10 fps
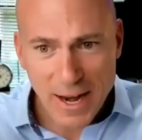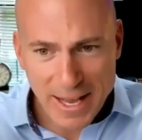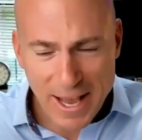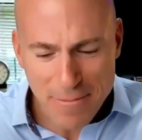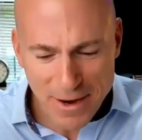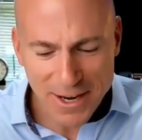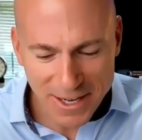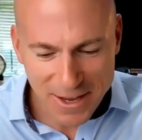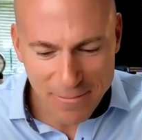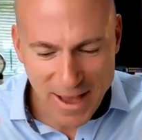there that I kept meaning
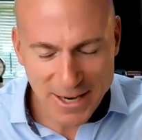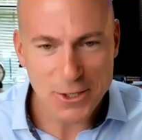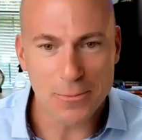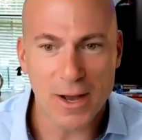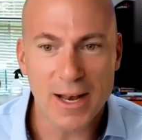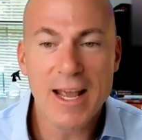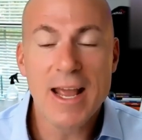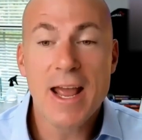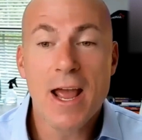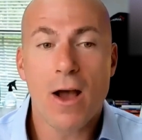to get back to, but
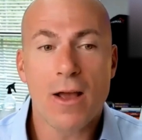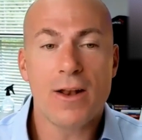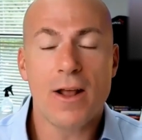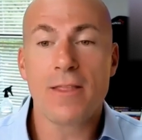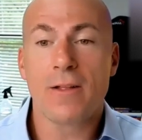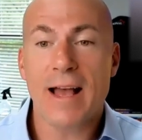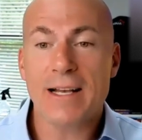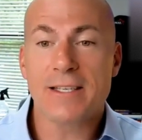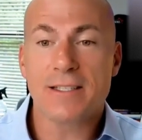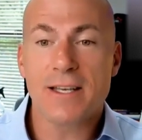uh,
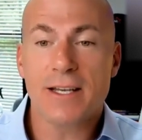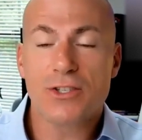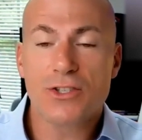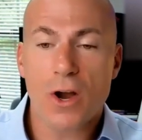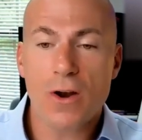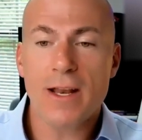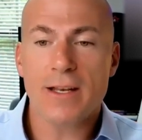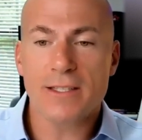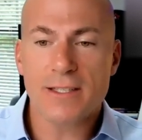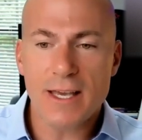nonetheless, it's it's
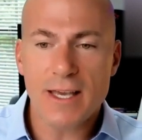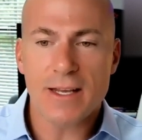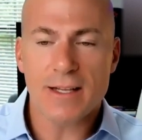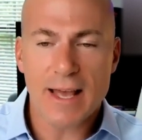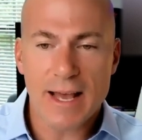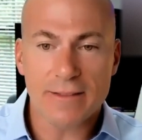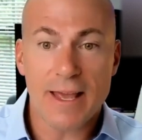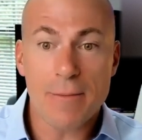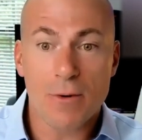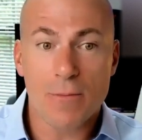starting to see that
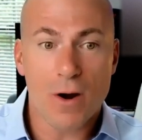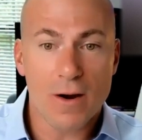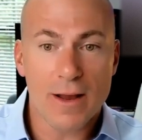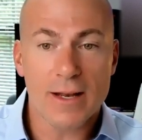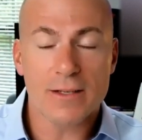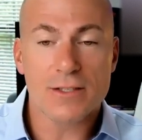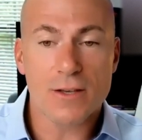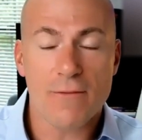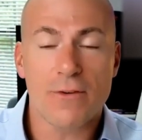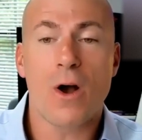labor market
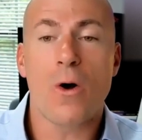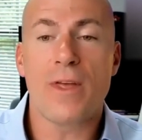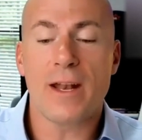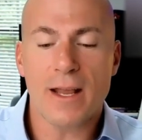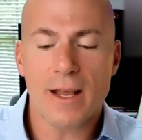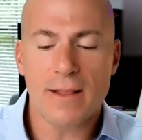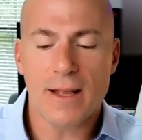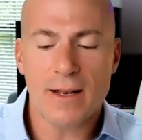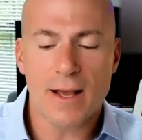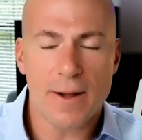soften. Oh, then and
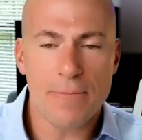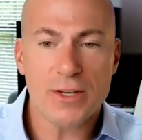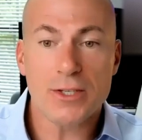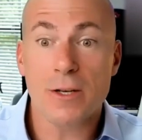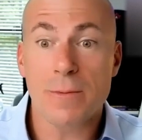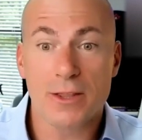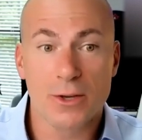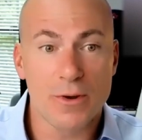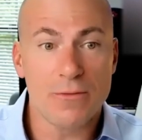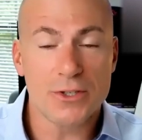then uh, they talked about
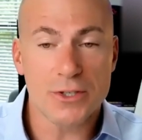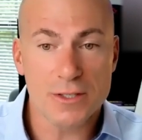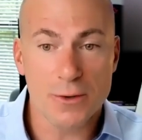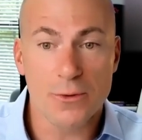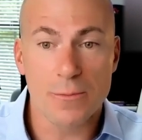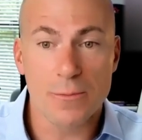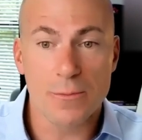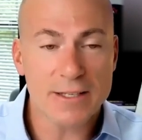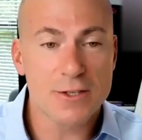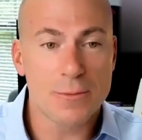the revision. So from the
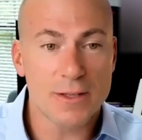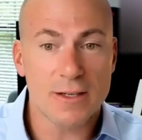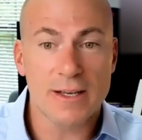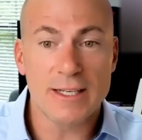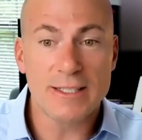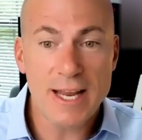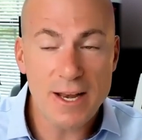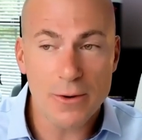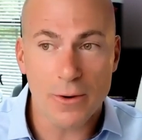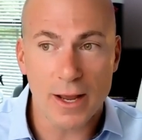last two months, they're
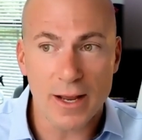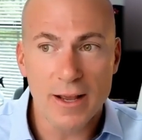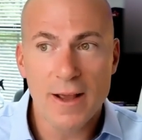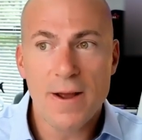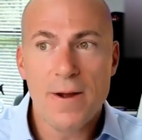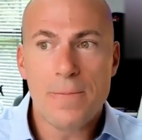continuing